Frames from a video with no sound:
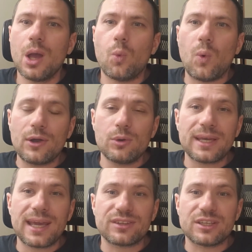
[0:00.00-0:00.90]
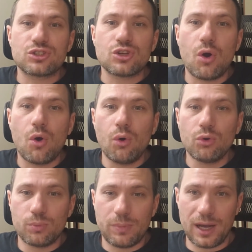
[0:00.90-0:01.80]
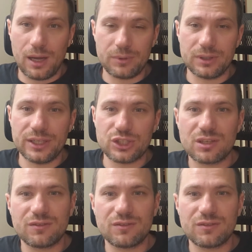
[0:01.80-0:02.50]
Wyoming has a total population